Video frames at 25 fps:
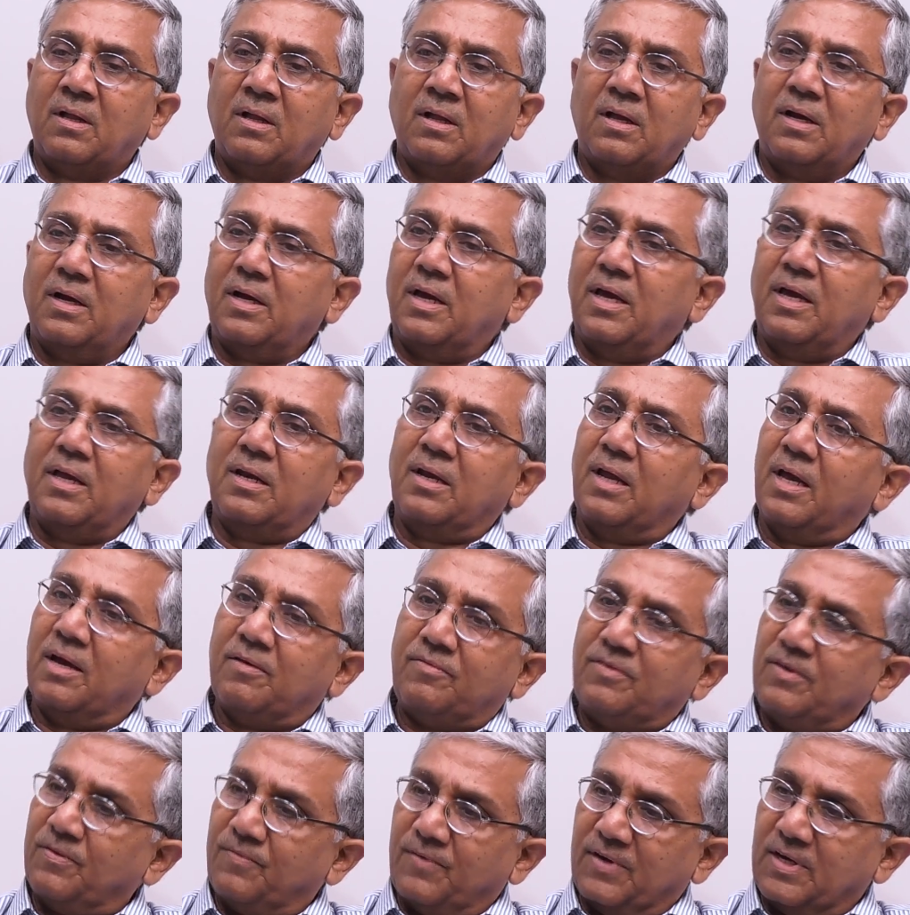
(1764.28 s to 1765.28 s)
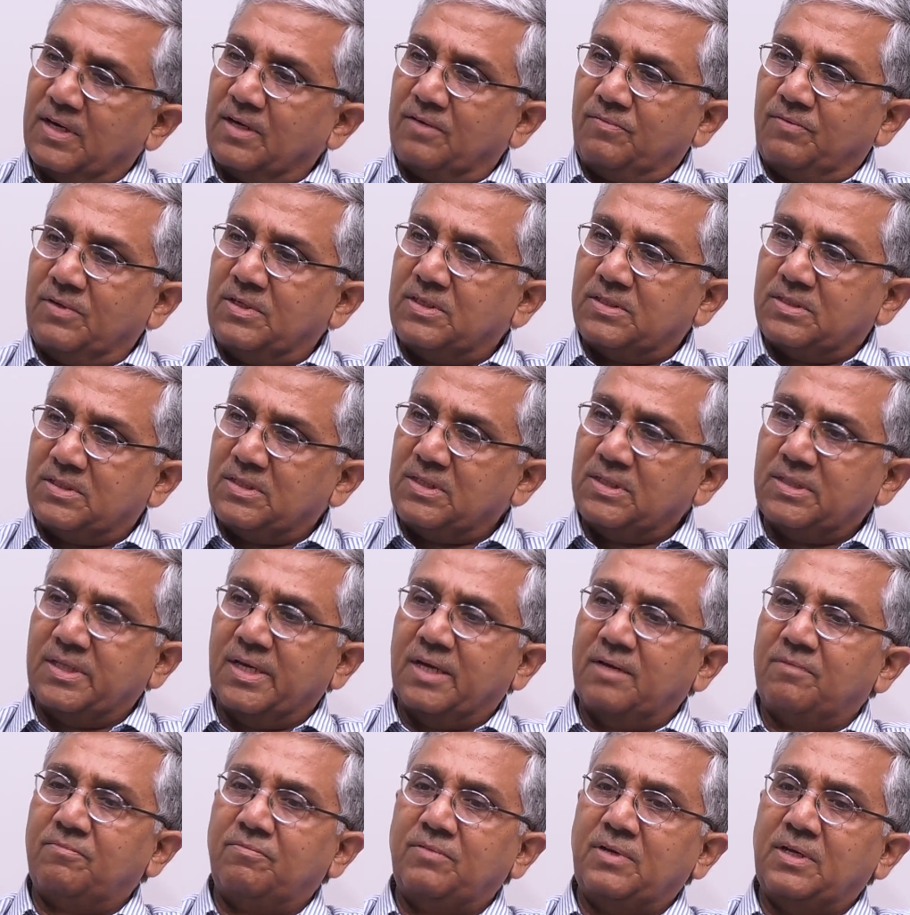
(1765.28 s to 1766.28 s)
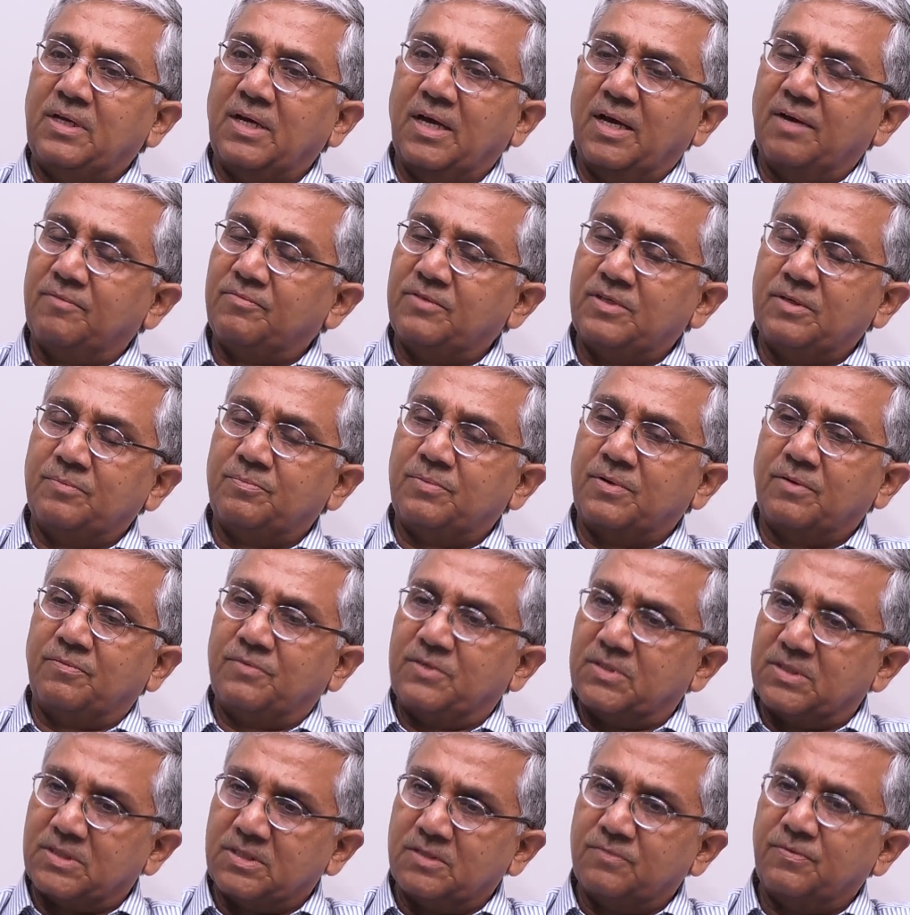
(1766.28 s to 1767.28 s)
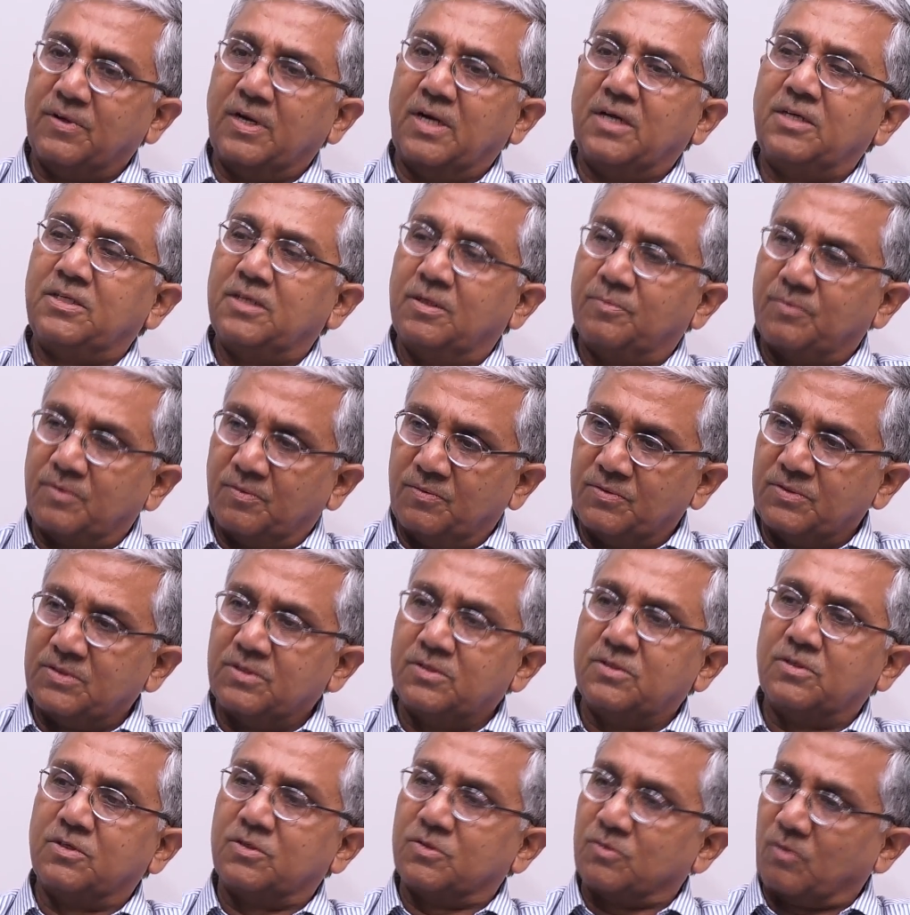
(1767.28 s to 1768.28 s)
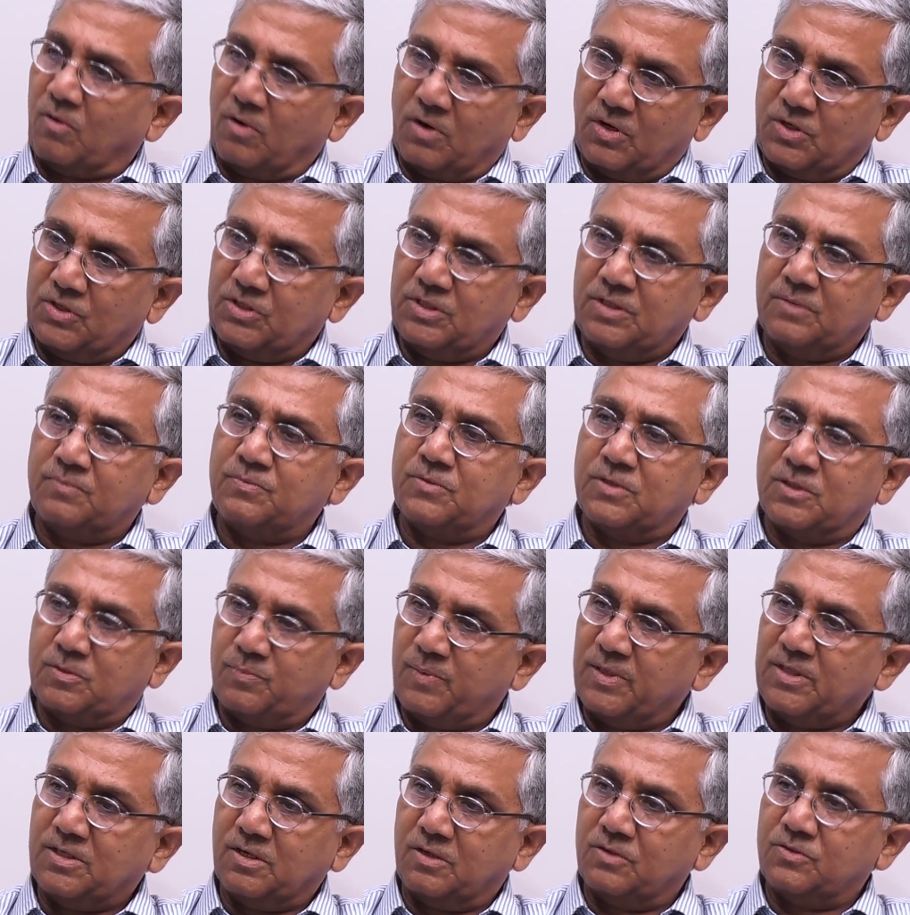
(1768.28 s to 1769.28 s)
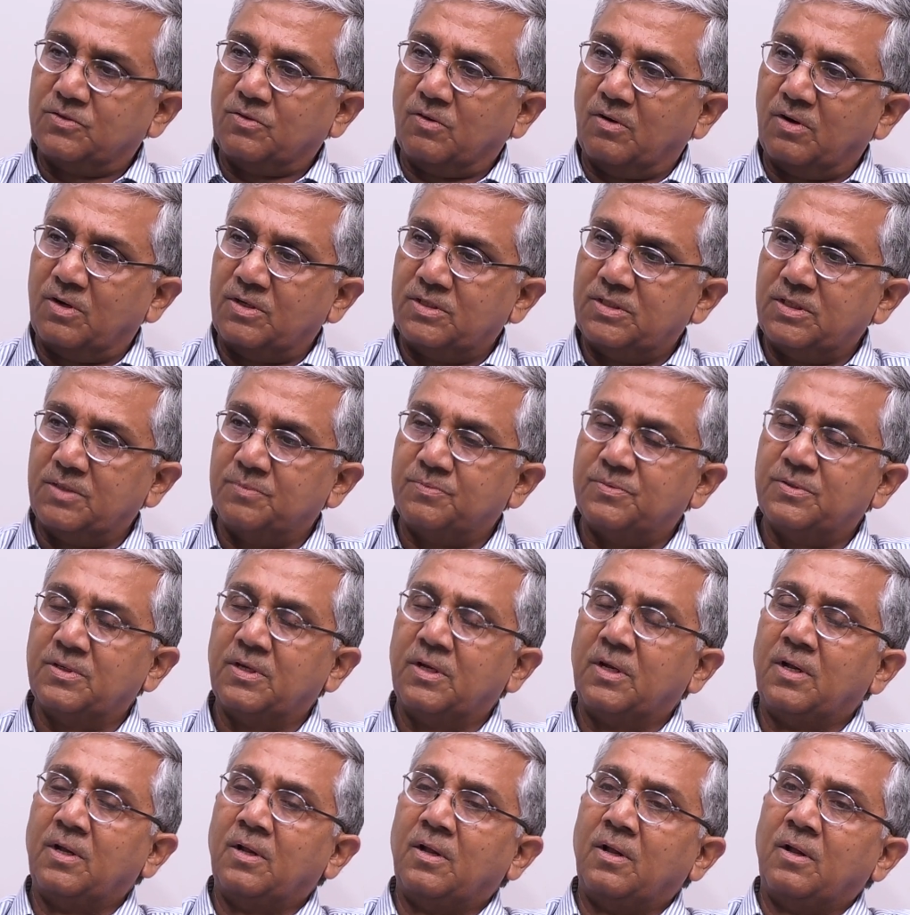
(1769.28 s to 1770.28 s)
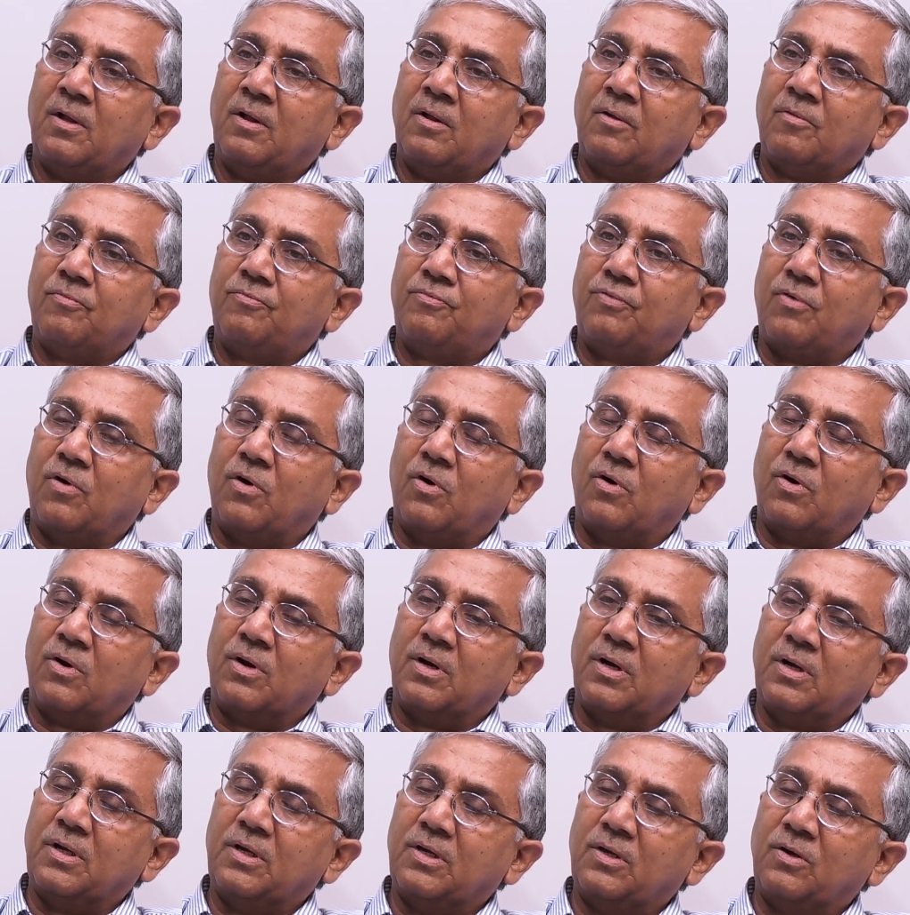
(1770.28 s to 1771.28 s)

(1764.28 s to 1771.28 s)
again, everywhere we see that we have the provisions, financial provisions, scholarships, special scholarships for,